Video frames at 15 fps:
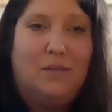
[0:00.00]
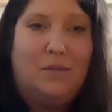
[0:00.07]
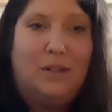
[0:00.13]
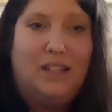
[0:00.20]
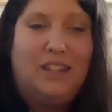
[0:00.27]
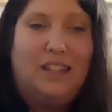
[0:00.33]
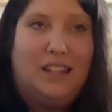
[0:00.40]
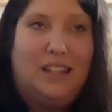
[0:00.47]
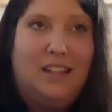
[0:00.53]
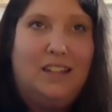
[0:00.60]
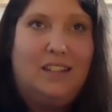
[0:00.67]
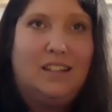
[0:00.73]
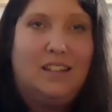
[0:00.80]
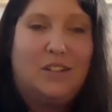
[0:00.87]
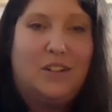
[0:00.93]

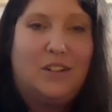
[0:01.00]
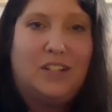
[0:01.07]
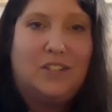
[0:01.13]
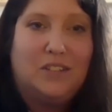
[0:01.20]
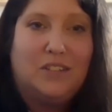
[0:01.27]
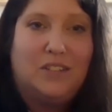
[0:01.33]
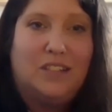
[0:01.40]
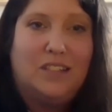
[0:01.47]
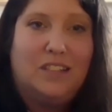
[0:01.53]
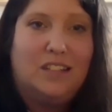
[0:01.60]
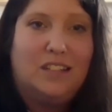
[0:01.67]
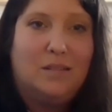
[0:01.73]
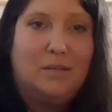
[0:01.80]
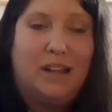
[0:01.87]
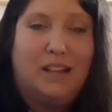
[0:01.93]
within the correctional
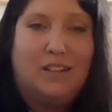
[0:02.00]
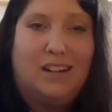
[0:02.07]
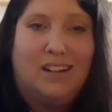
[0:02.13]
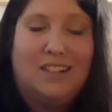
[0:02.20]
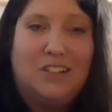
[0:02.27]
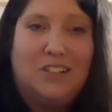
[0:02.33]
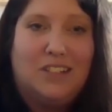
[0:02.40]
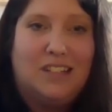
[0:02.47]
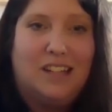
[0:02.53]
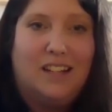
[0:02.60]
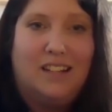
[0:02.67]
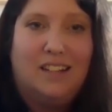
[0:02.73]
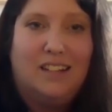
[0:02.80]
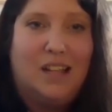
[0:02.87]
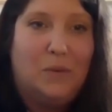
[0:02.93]
system at large
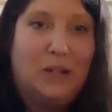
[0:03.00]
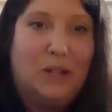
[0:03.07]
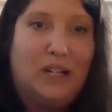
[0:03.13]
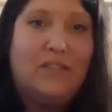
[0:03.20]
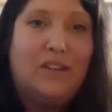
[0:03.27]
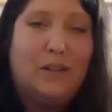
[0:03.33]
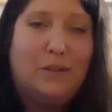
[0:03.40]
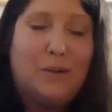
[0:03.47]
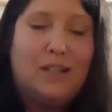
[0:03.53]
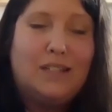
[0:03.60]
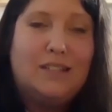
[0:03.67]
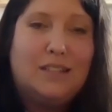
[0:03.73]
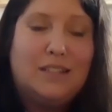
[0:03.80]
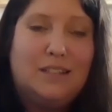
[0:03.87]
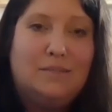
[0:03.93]
than they would have
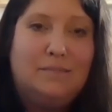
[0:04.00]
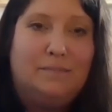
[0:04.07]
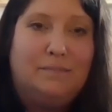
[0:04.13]
otherwise.